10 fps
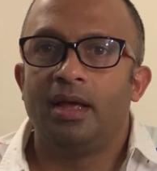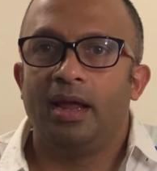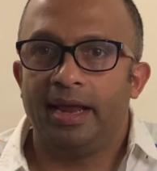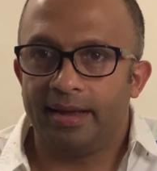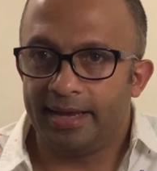
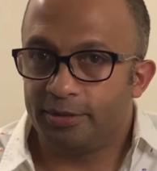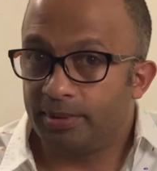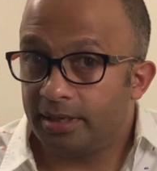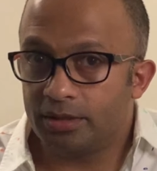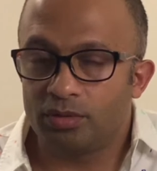Engagement
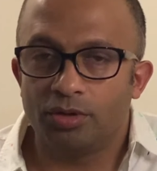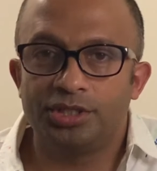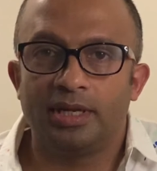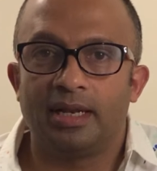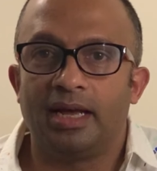in
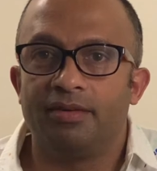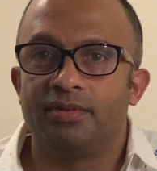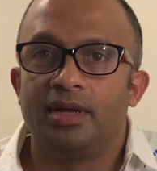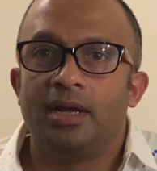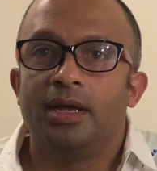social life.
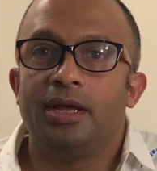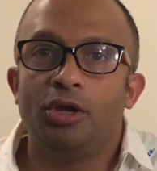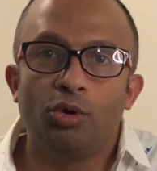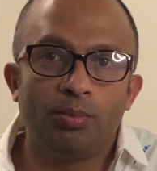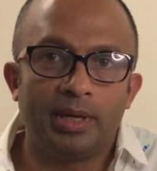
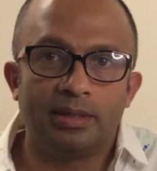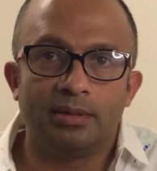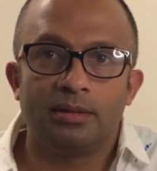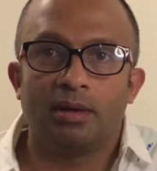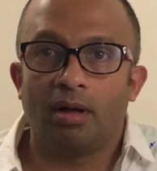Humans